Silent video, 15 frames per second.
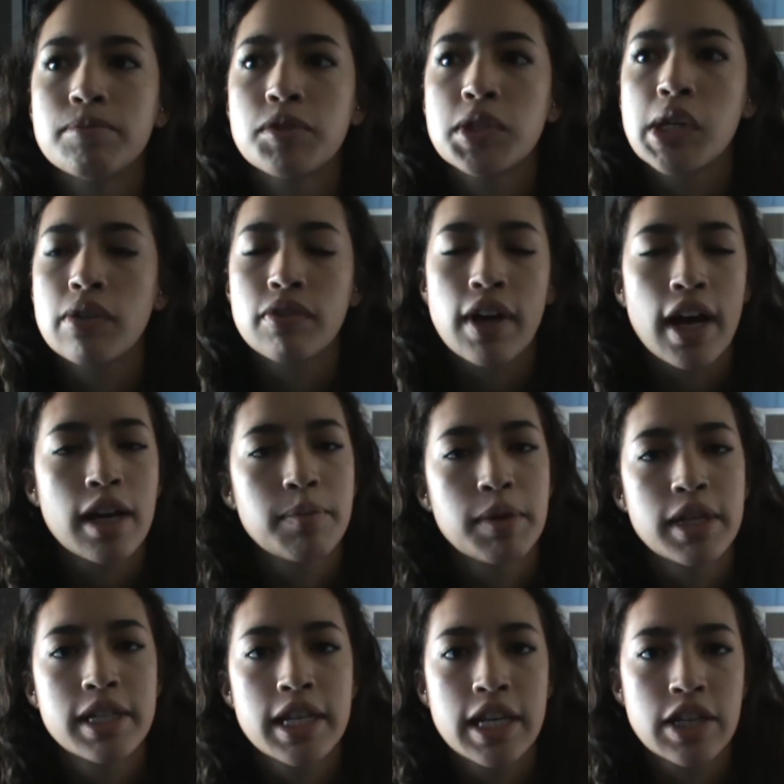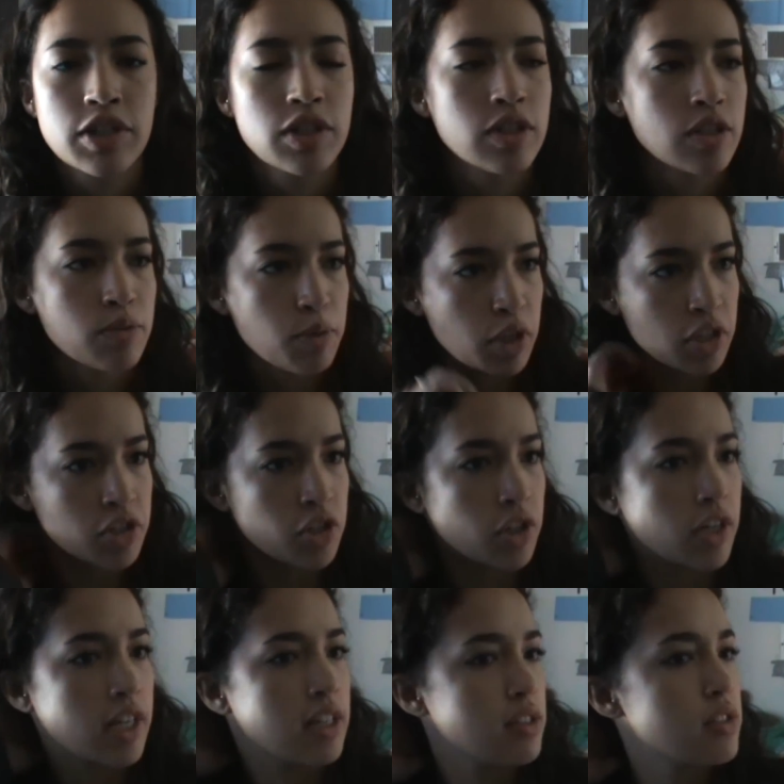self-guided meditation, spirit
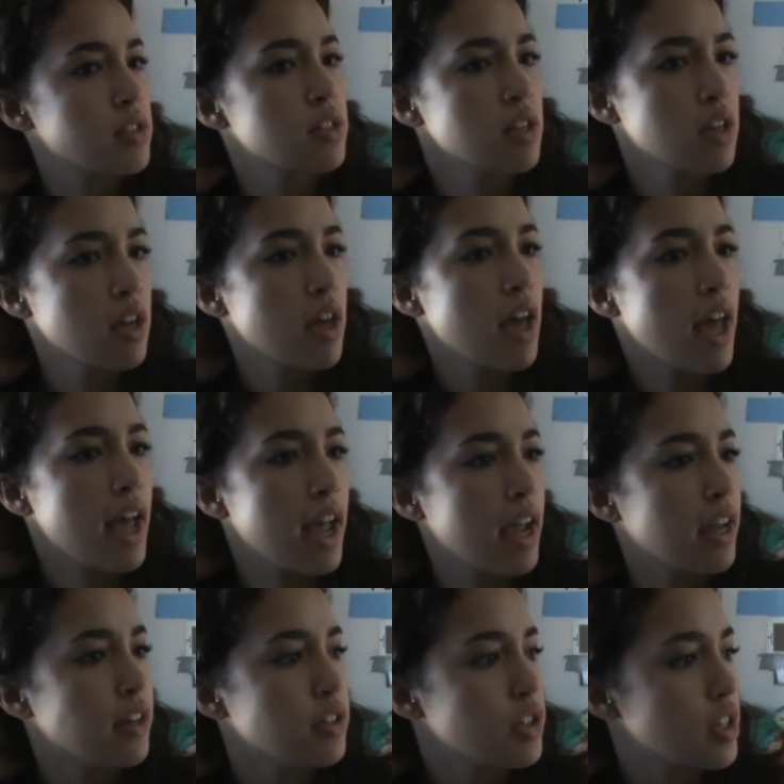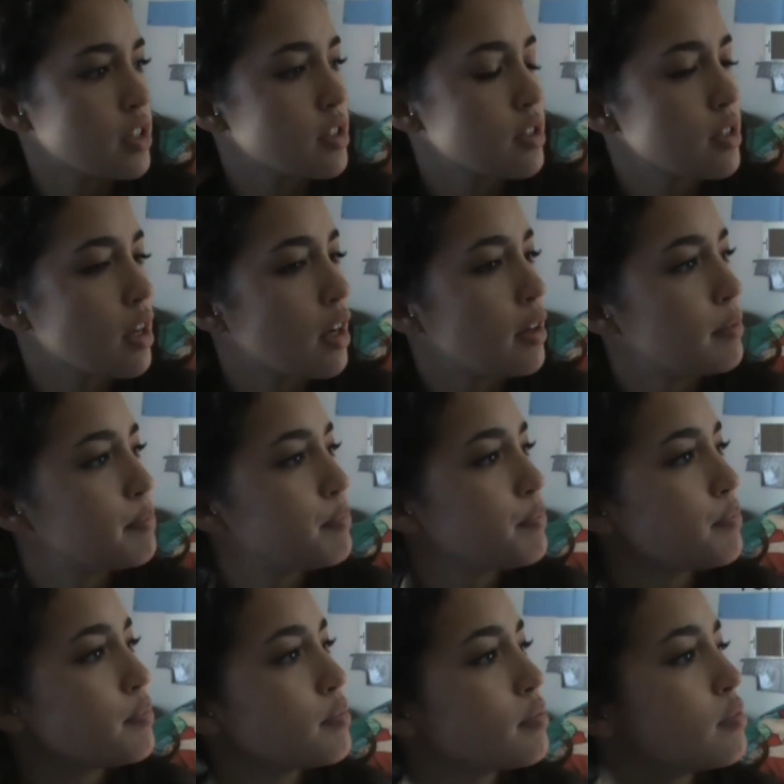journeys, and just going